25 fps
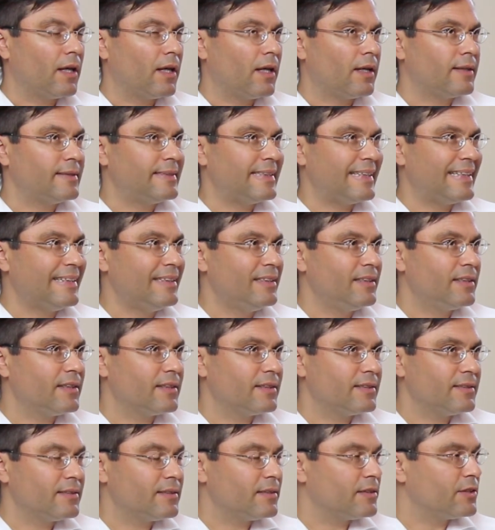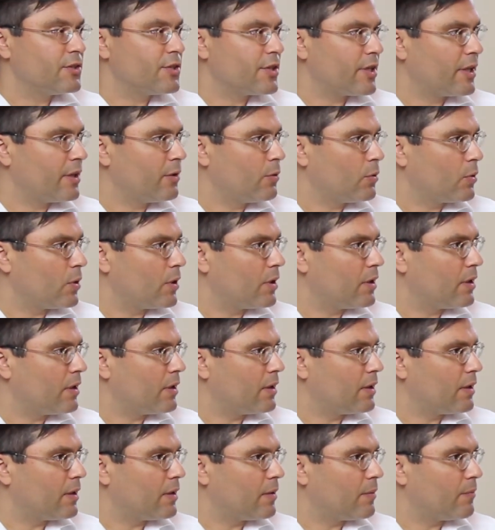at Indians in general,
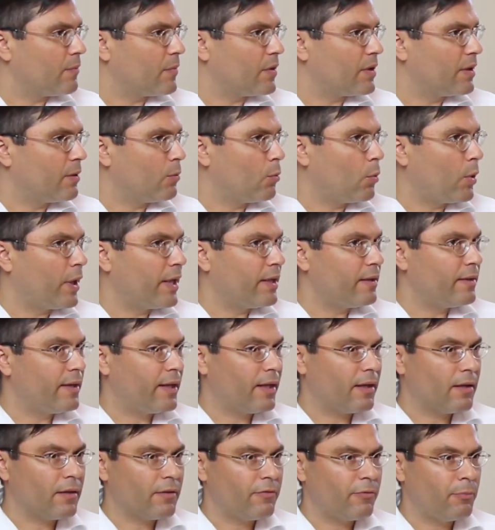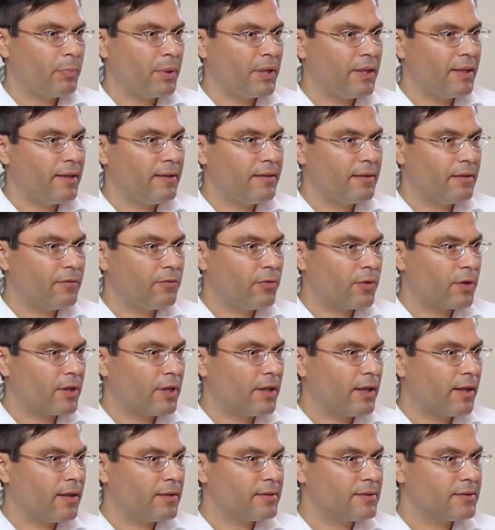the way they have been eating for the
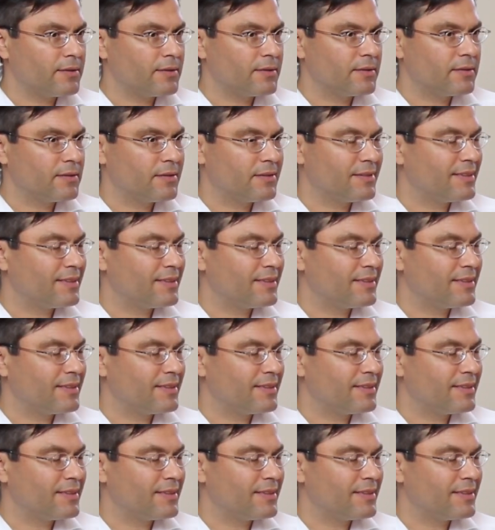last